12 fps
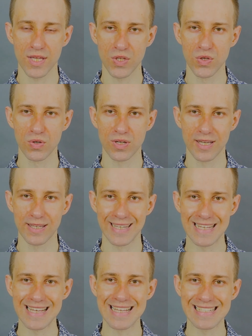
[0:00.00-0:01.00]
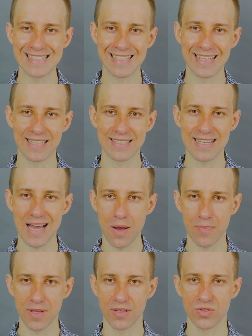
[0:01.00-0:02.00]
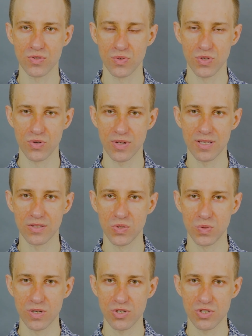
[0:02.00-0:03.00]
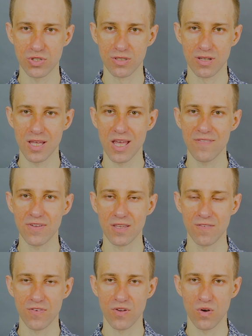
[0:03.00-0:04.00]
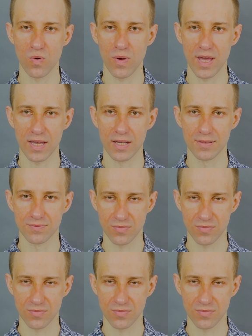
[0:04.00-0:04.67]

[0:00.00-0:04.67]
you can easily tap into your intuition, even if you're awake